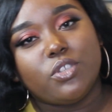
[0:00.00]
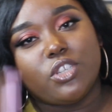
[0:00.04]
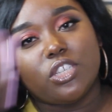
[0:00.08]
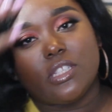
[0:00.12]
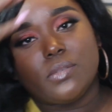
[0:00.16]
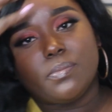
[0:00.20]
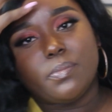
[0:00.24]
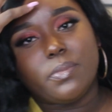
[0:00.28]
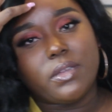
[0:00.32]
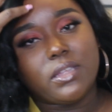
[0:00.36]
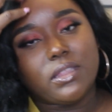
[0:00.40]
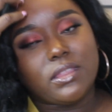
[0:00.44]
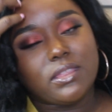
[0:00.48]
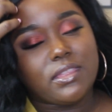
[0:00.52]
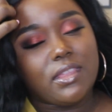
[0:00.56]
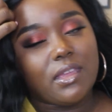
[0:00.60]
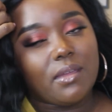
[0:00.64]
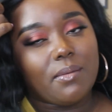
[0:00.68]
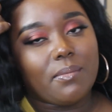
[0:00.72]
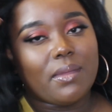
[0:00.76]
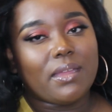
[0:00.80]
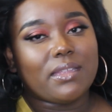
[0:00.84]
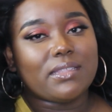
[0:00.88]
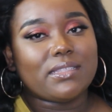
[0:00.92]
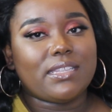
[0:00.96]
Just put
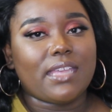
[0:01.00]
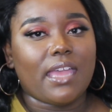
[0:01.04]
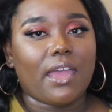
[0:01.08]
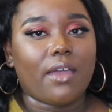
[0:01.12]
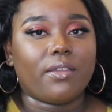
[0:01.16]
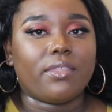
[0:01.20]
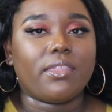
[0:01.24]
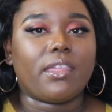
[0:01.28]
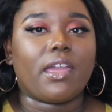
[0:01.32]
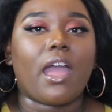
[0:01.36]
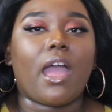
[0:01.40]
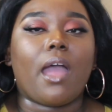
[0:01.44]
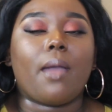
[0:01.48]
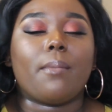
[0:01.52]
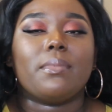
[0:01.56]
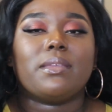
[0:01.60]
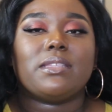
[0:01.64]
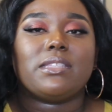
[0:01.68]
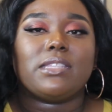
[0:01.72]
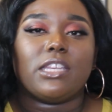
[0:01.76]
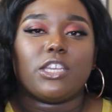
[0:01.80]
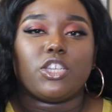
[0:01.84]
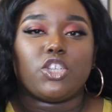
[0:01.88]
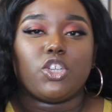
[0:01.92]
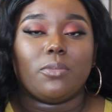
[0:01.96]
them down in the
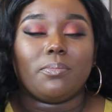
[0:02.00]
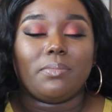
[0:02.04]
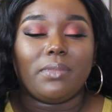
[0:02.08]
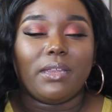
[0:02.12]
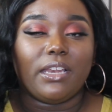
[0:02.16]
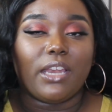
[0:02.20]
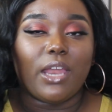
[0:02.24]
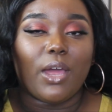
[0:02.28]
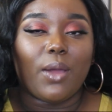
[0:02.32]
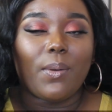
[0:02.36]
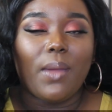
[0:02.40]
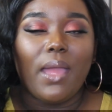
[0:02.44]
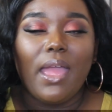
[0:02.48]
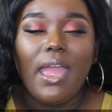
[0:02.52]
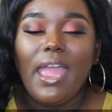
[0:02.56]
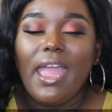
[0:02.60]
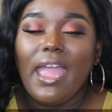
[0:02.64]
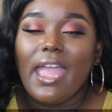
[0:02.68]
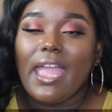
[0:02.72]
comment section below